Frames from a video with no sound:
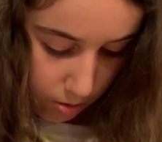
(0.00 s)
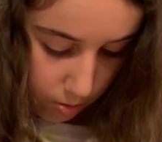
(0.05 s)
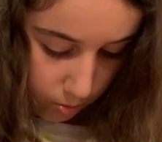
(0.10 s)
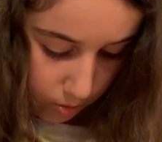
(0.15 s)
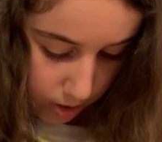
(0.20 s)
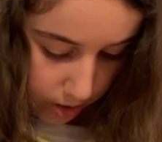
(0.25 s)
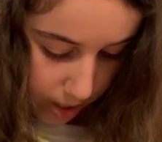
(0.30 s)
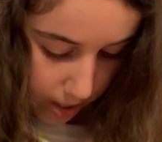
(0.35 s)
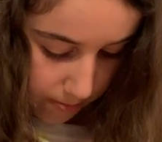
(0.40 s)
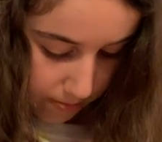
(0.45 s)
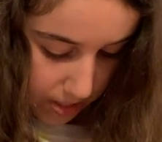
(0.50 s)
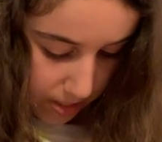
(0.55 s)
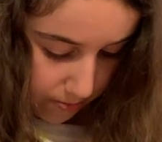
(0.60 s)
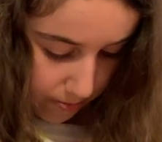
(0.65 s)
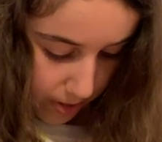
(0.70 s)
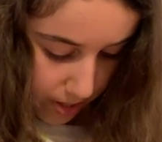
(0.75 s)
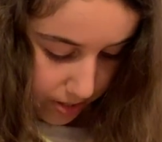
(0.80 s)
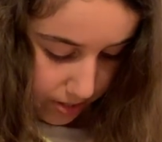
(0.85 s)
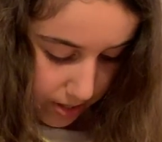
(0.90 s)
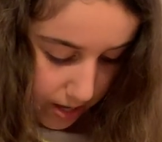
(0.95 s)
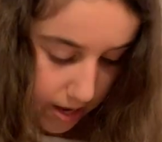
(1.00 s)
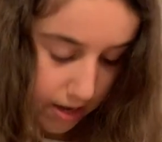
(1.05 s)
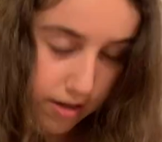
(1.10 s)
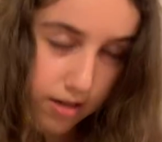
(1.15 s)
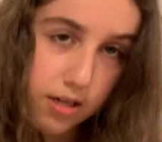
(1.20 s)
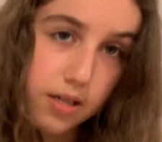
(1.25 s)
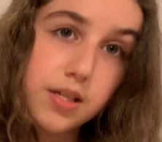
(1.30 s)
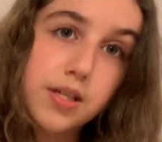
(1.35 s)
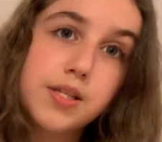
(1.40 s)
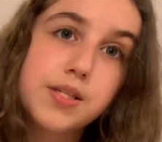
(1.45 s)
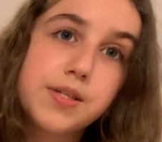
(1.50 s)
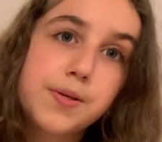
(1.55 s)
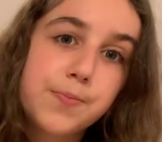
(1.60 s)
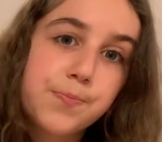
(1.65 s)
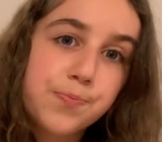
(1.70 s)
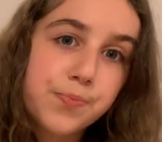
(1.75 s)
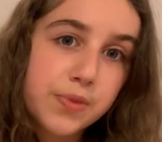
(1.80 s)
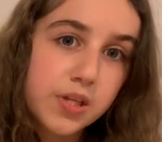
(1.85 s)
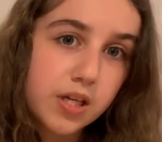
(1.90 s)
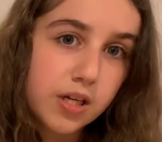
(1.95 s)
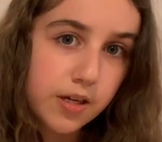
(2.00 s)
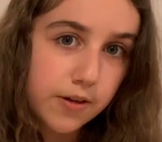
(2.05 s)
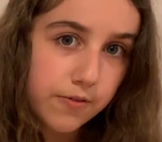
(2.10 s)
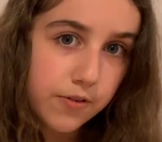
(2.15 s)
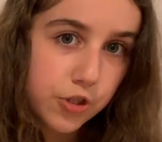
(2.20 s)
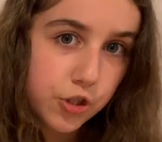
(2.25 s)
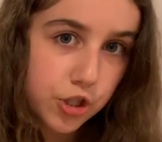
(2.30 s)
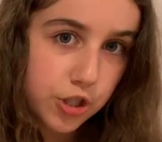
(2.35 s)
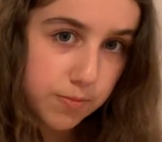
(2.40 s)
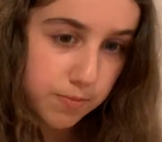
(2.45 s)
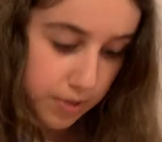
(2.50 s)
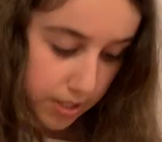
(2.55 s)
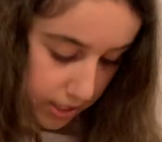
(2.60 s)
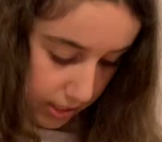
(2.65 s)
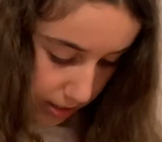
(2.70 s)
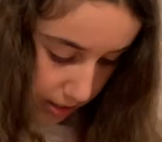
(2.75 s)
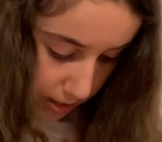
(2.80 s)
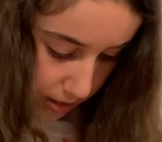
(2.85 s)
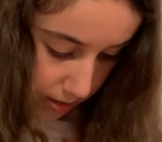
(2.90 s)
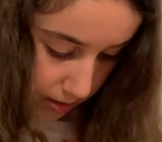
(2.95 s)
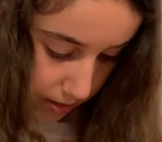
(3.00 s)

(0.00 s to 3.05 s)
What I mean by that is if a gymnast